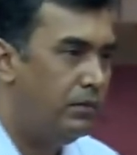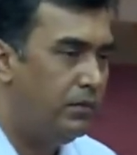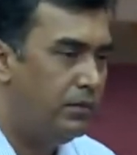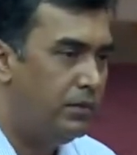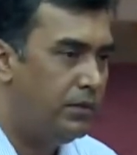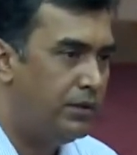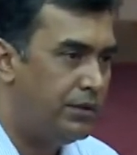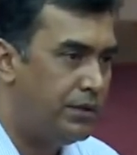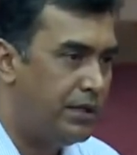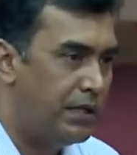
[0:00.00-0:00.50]

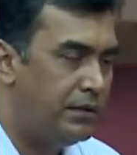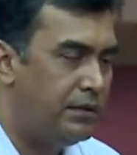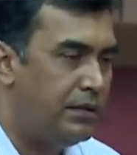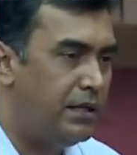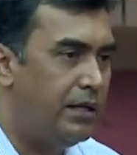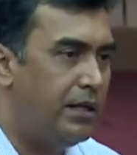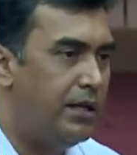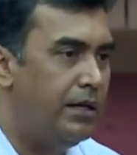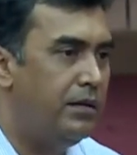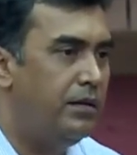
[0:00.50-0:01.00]
structure
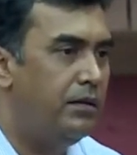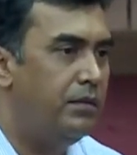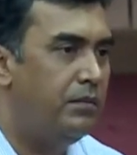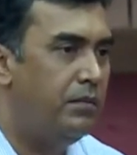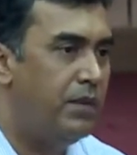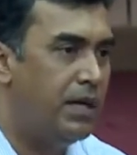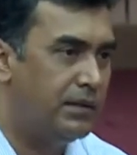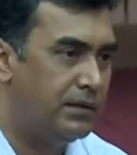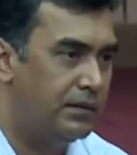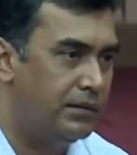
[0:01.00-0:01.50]
and
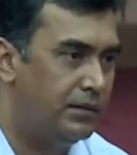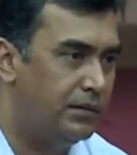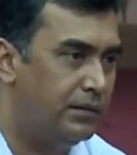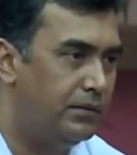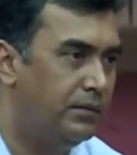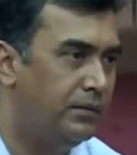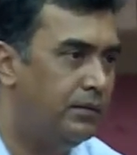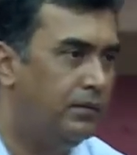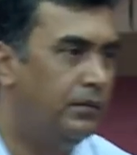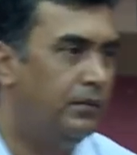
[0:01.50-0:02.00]
mass.
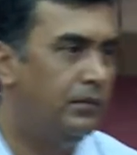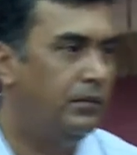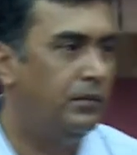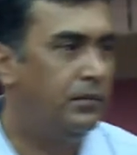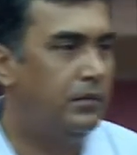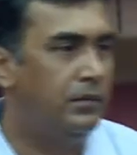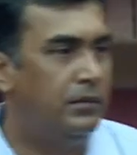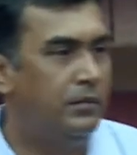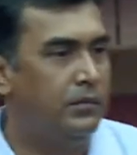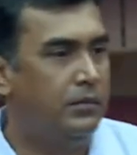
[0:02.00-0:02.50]

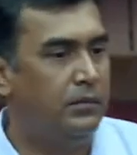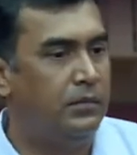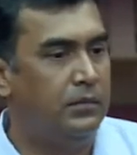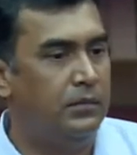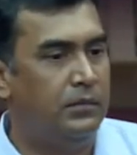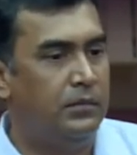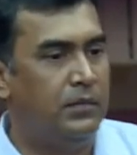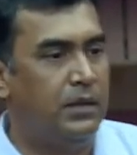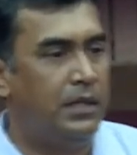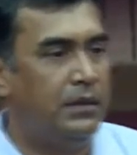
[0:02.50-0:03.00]

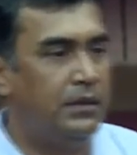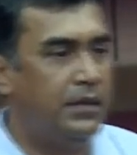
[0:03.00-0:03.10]
And